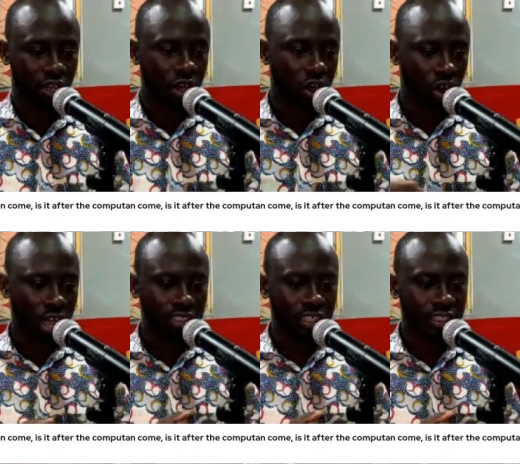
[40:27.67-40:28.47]

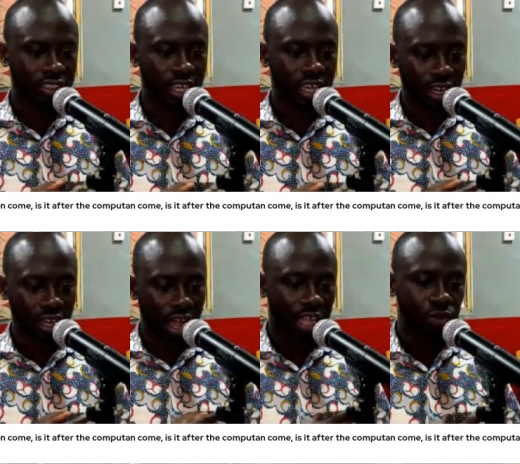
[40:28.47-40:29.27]
Augustine said,
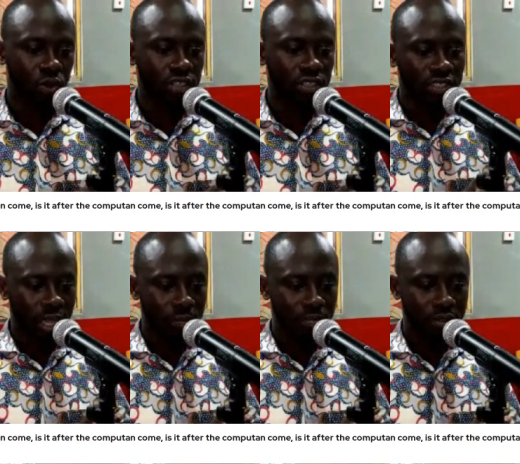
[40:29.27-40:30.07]
At what
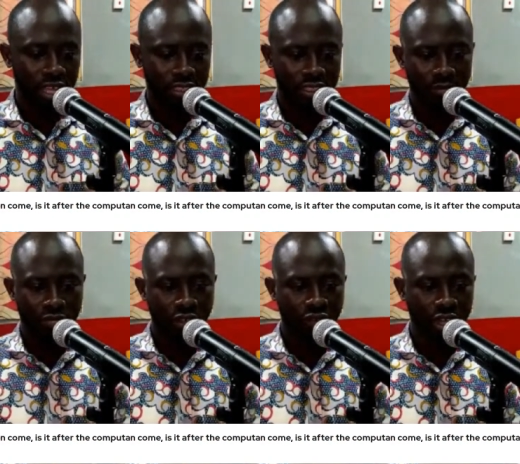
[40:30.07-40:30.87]
step does the
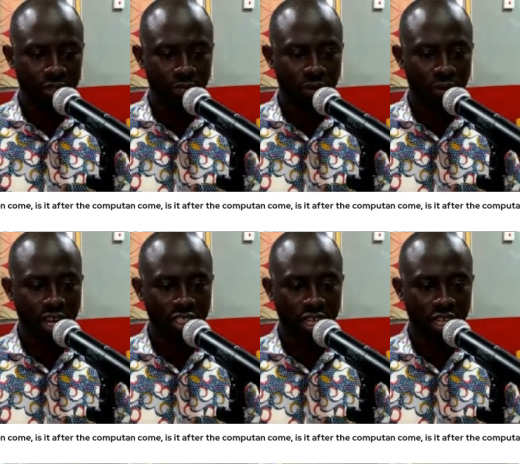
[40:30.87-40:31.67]
brief
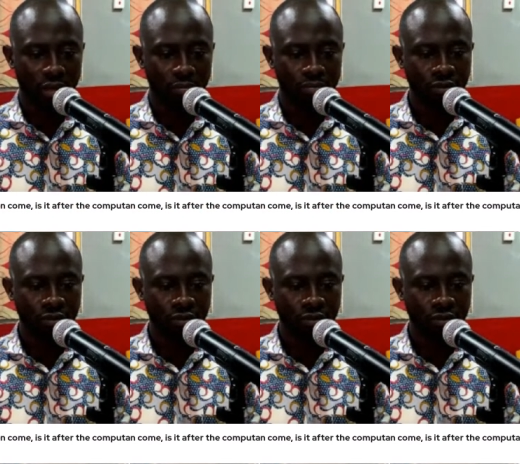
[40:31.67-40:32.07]
explanation come?